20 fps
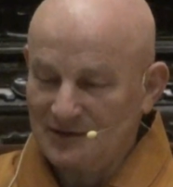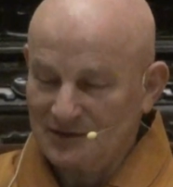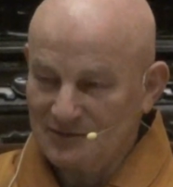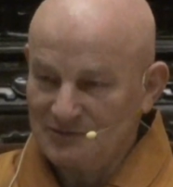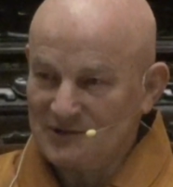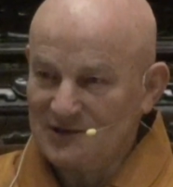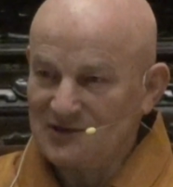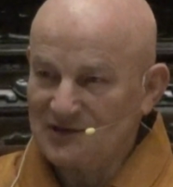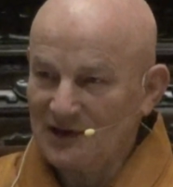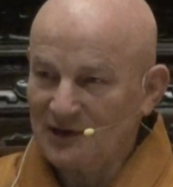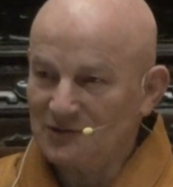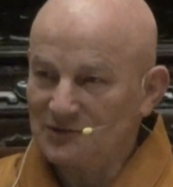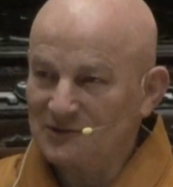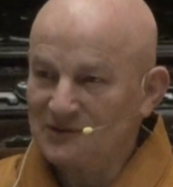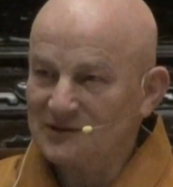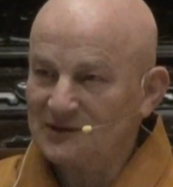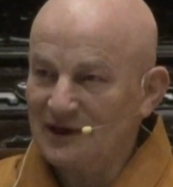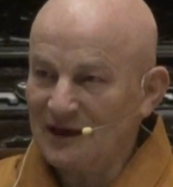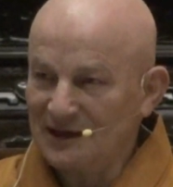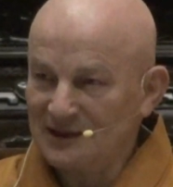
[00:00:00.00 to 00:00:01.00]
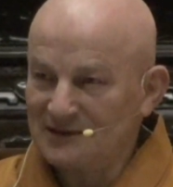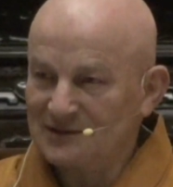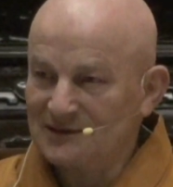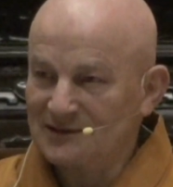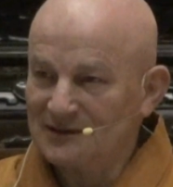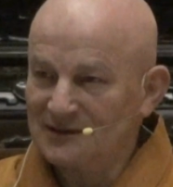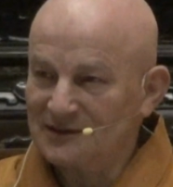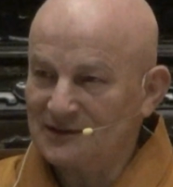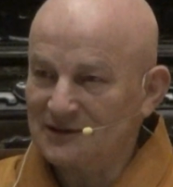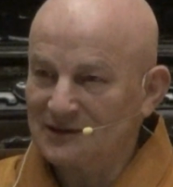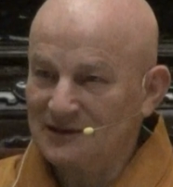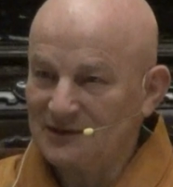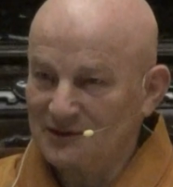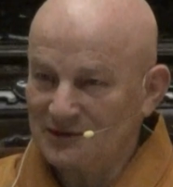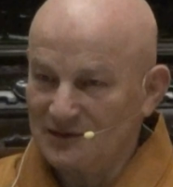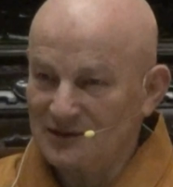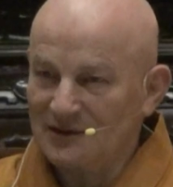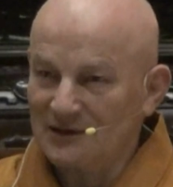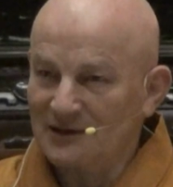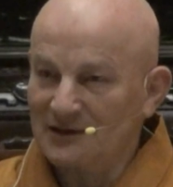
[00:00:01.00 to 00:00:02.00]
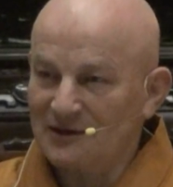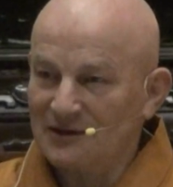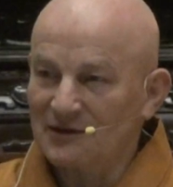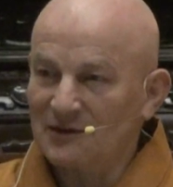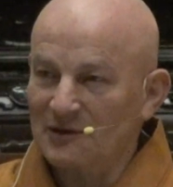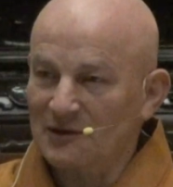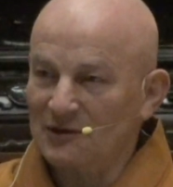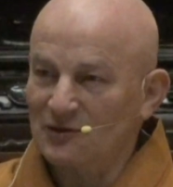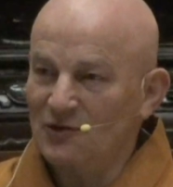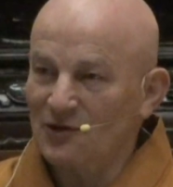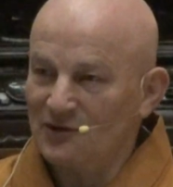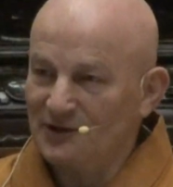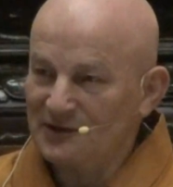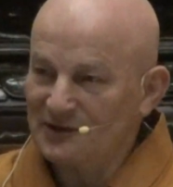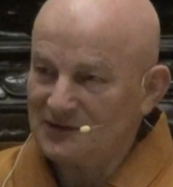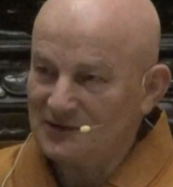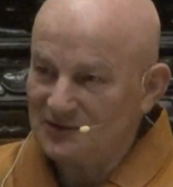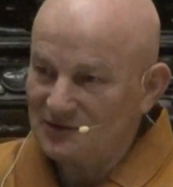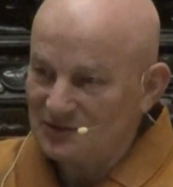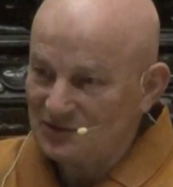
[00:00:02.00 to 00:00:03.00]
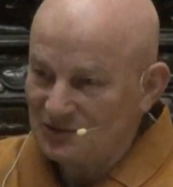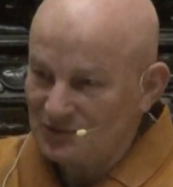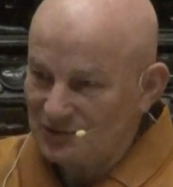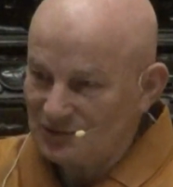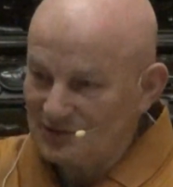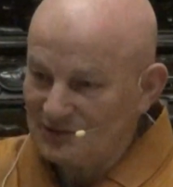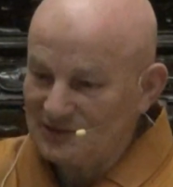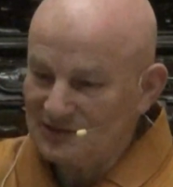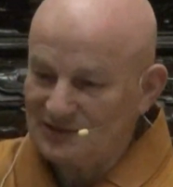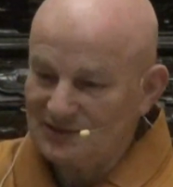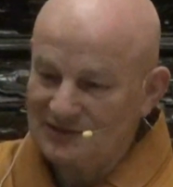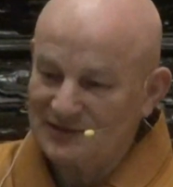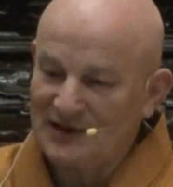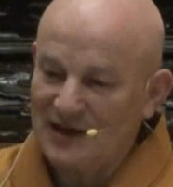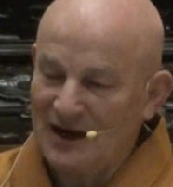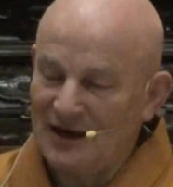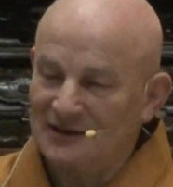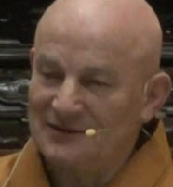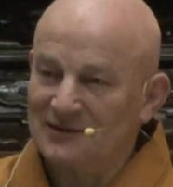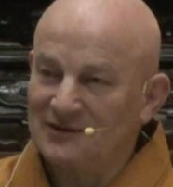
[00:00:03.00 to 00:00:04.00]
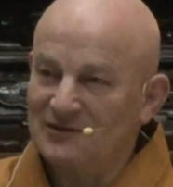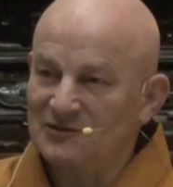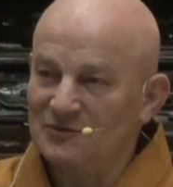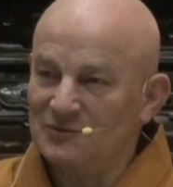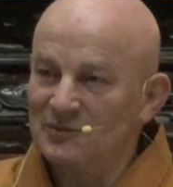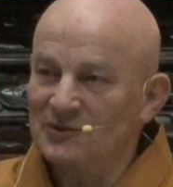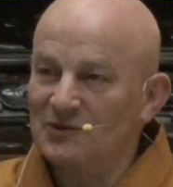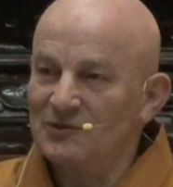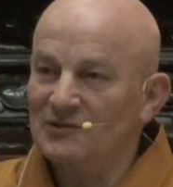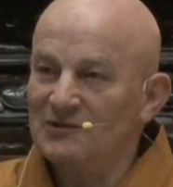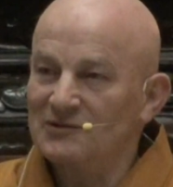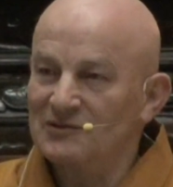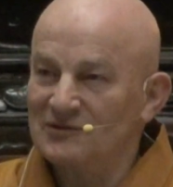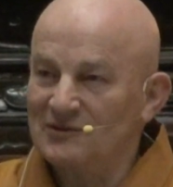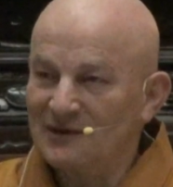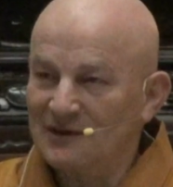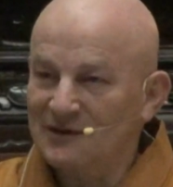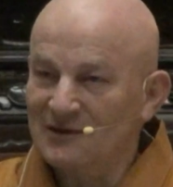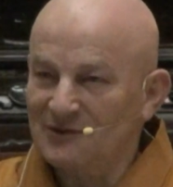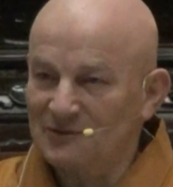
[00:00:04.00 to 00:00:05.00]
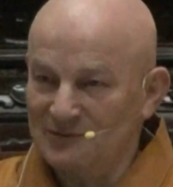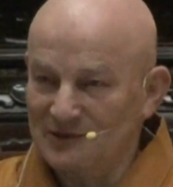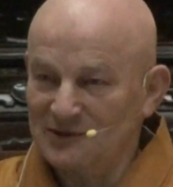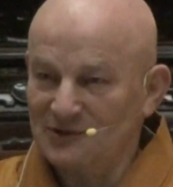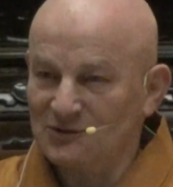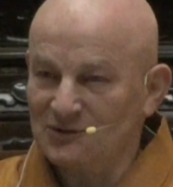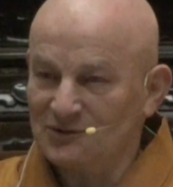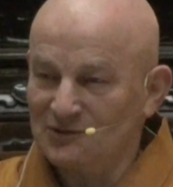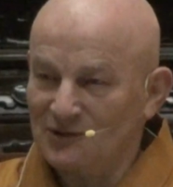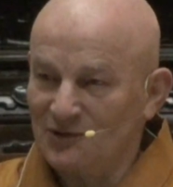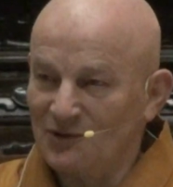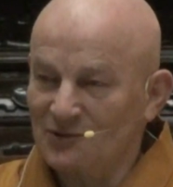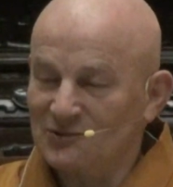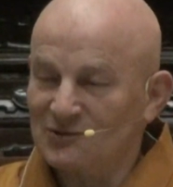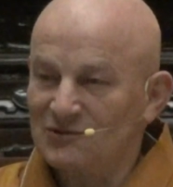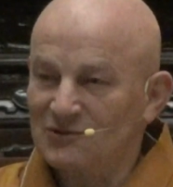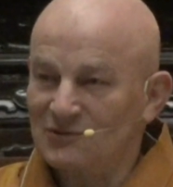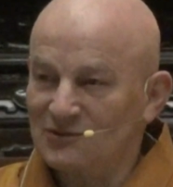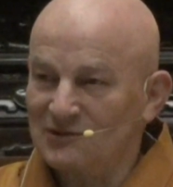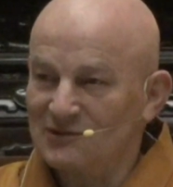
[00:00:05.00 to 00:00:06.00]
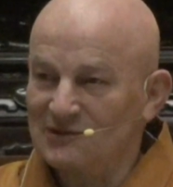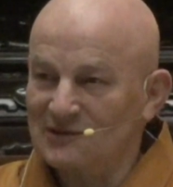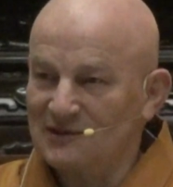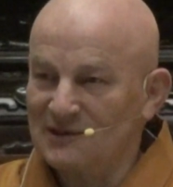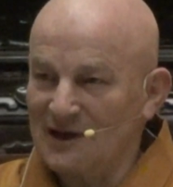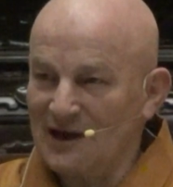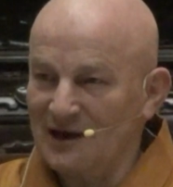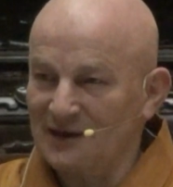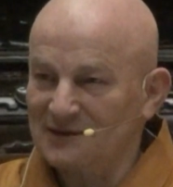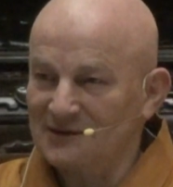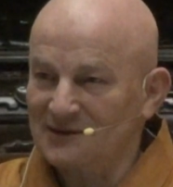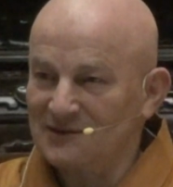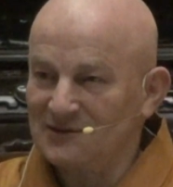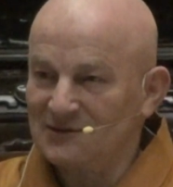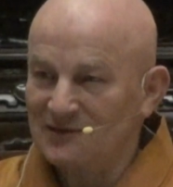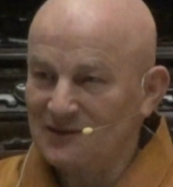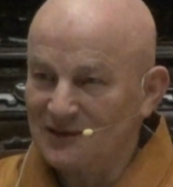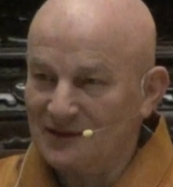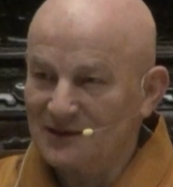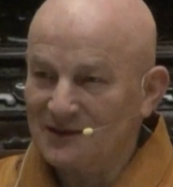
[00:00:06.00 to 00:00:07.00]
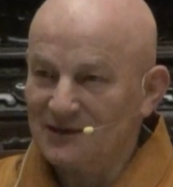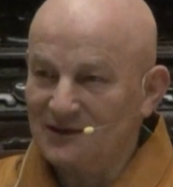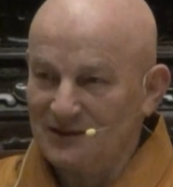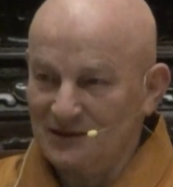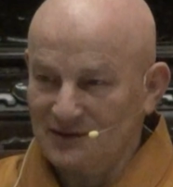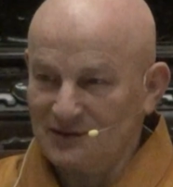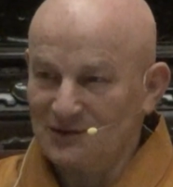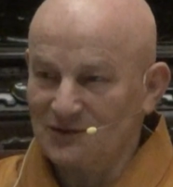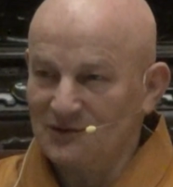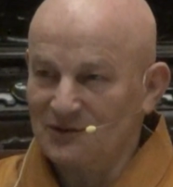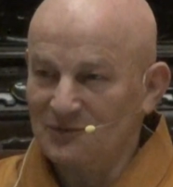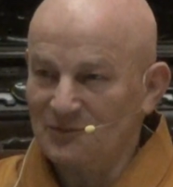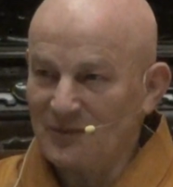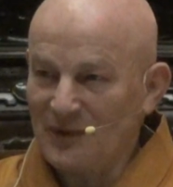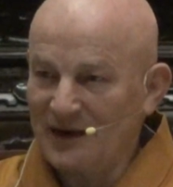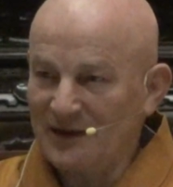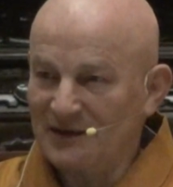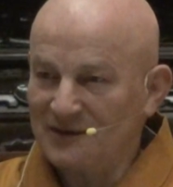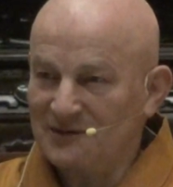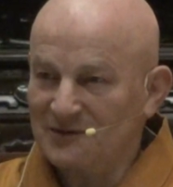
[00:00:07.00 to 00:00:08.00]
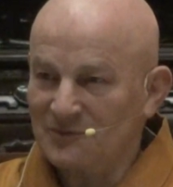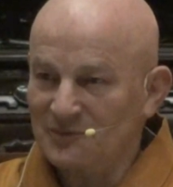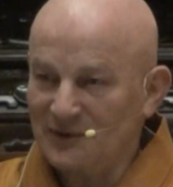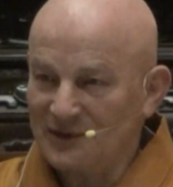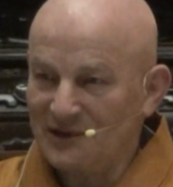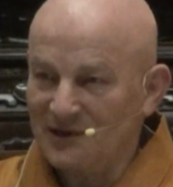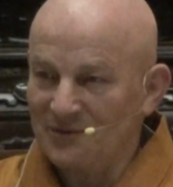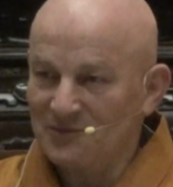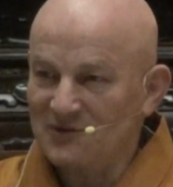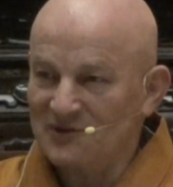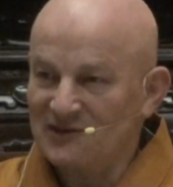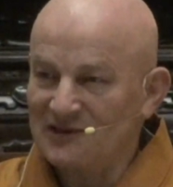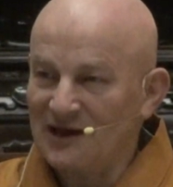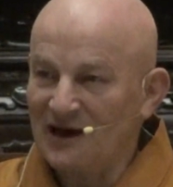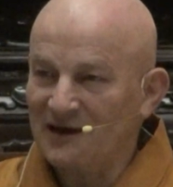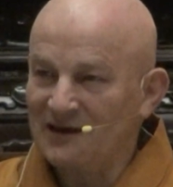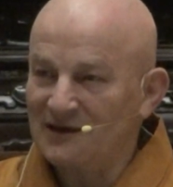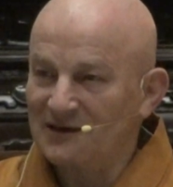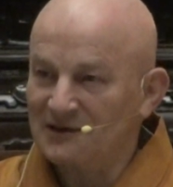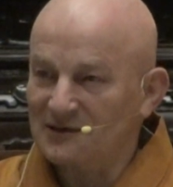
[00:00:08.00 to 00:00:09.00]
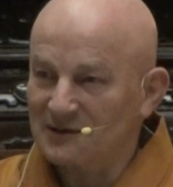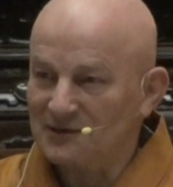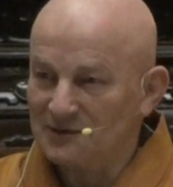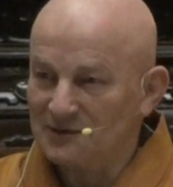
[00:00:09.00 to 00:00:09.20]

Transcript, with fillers: without actually going through these dhyanas because when you go through the dhyanas, your mind becomes stuck.